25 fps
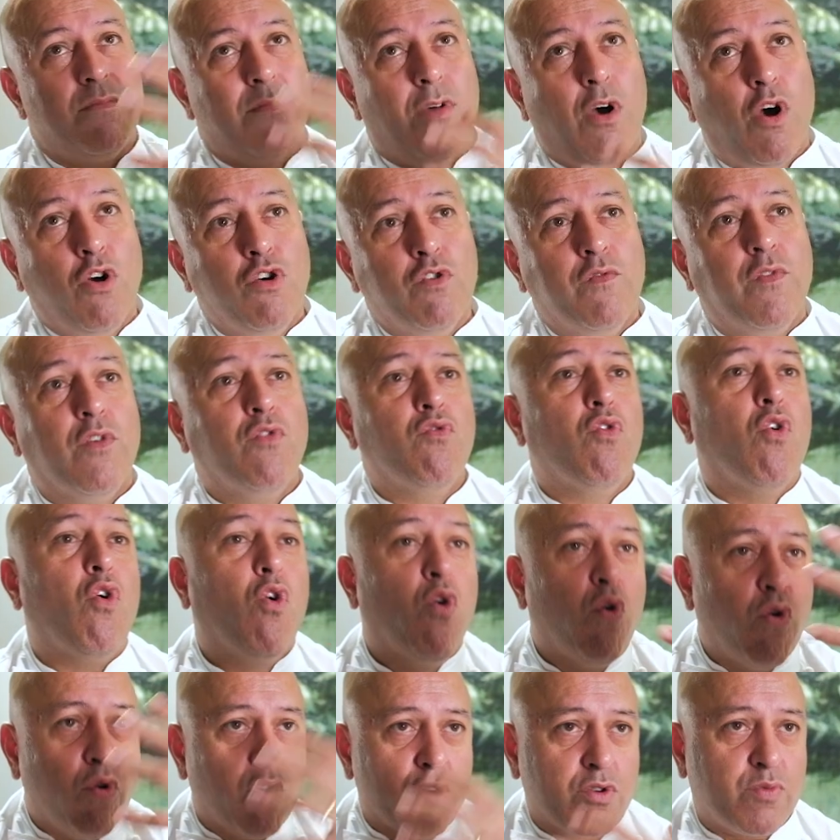
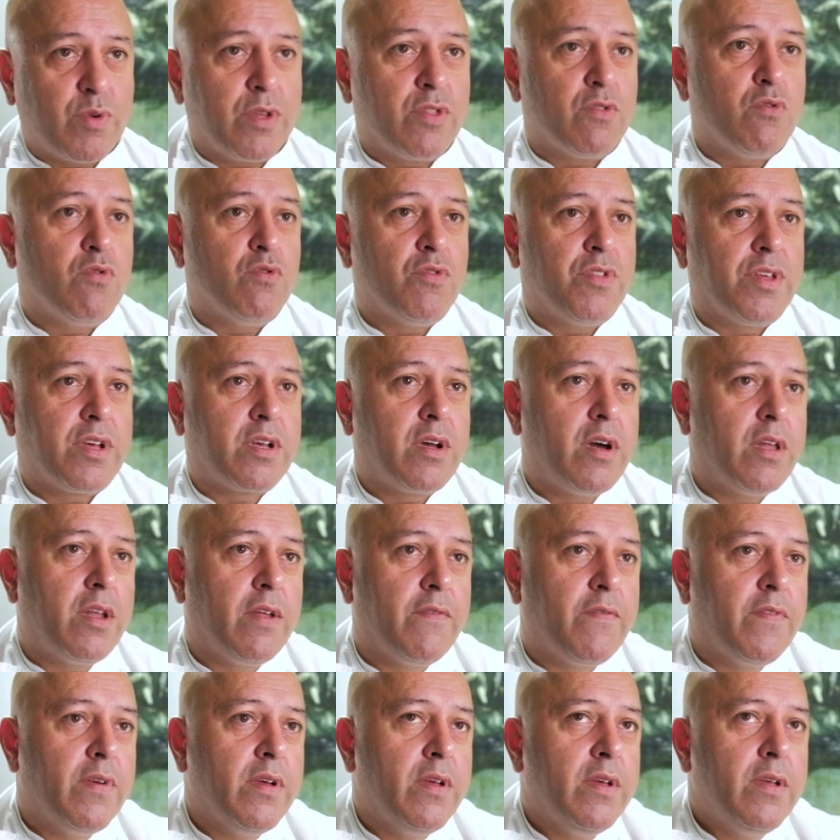overawed with all the kind
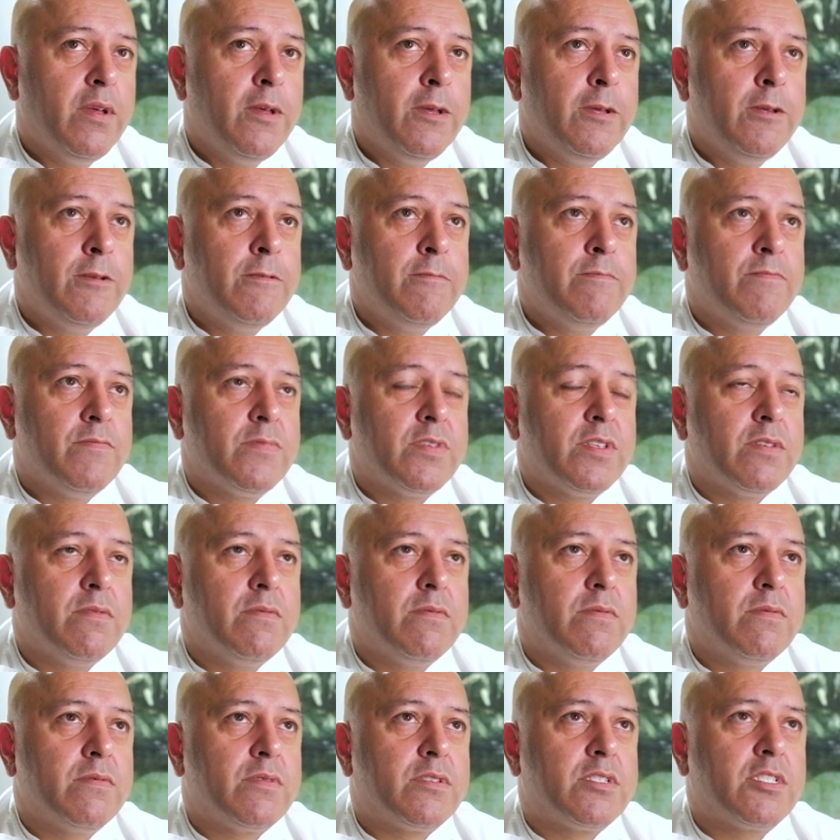of
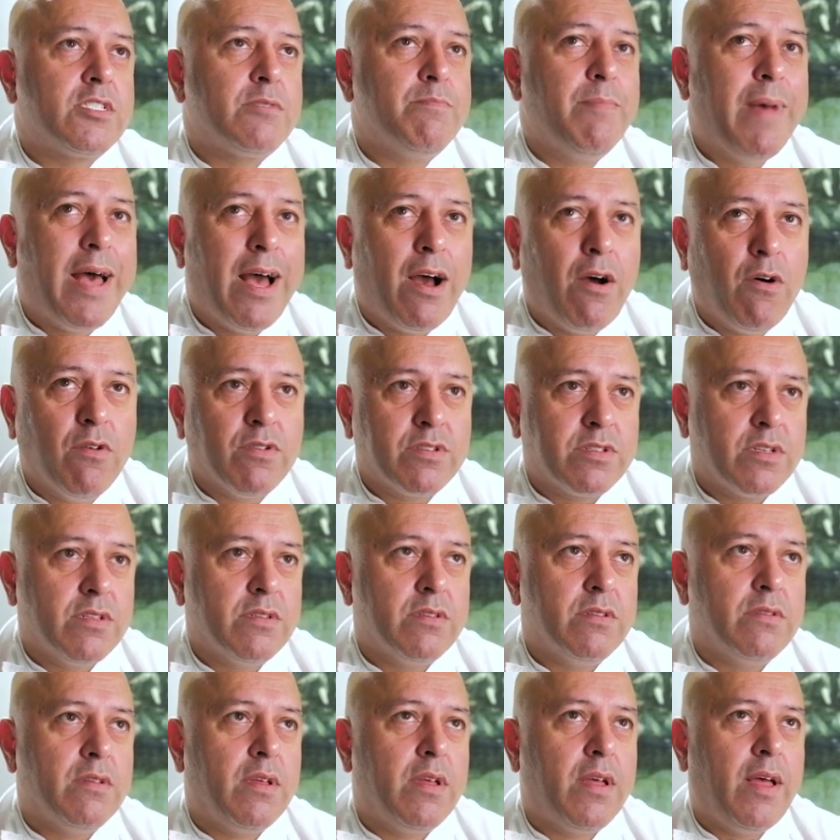smells
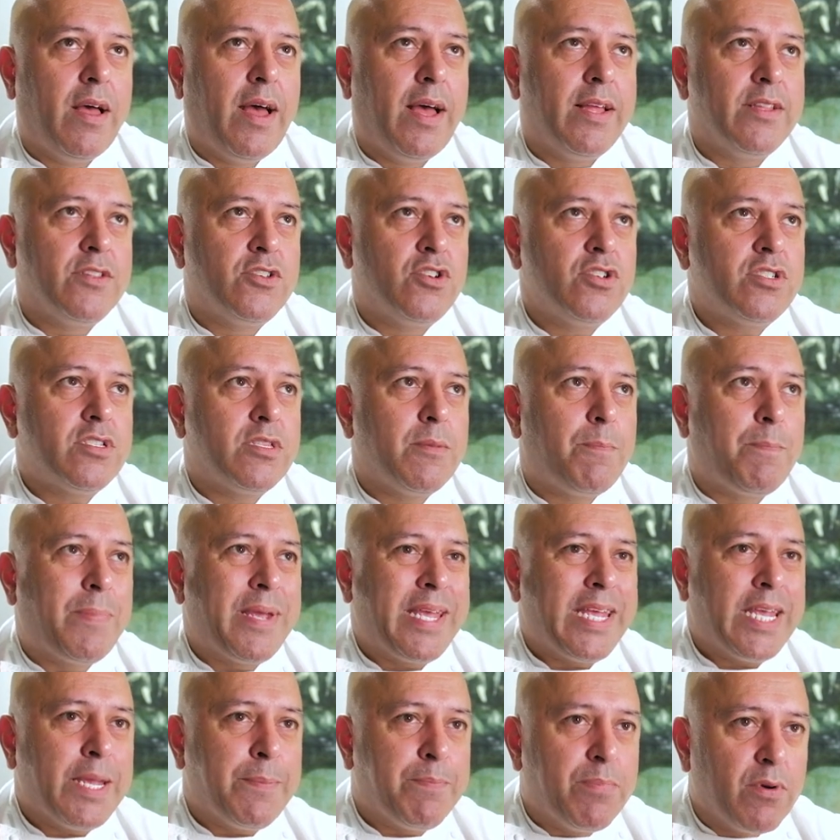and and just the
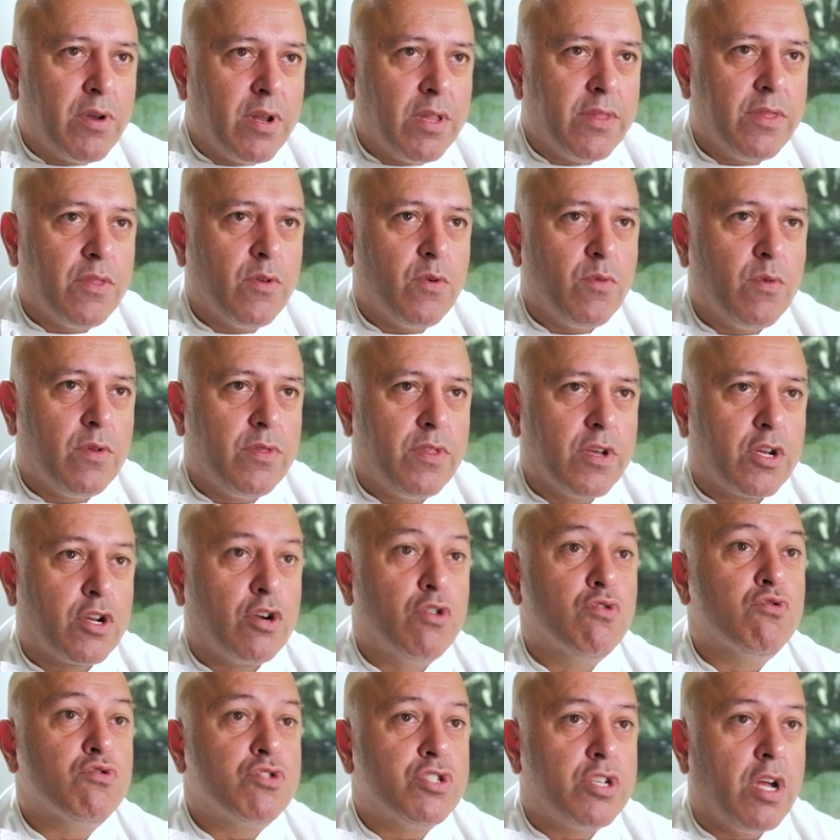people and the, the
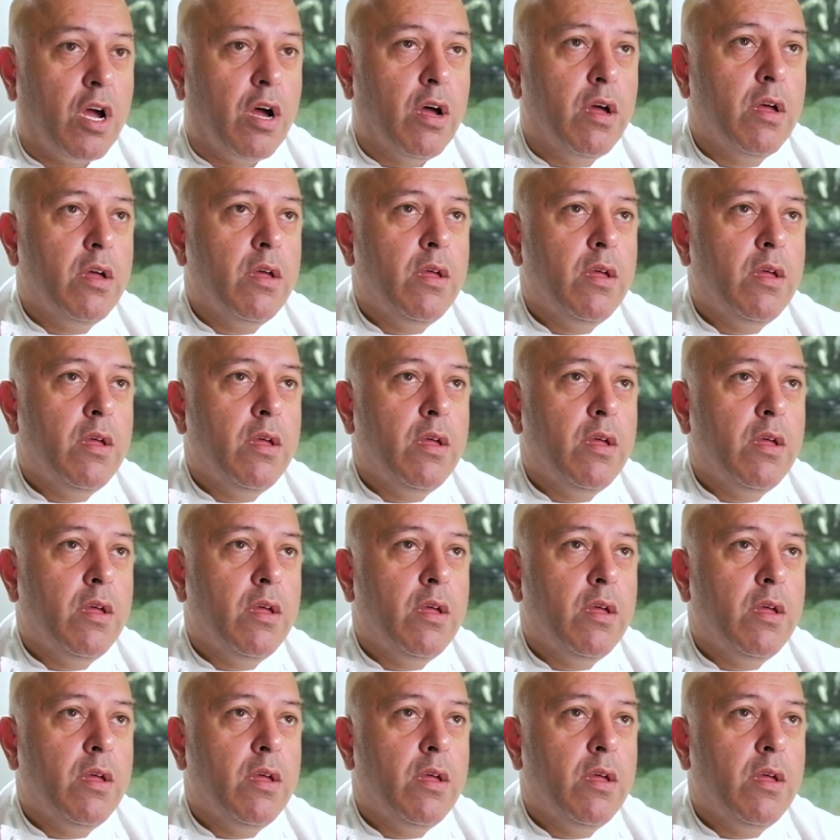culture.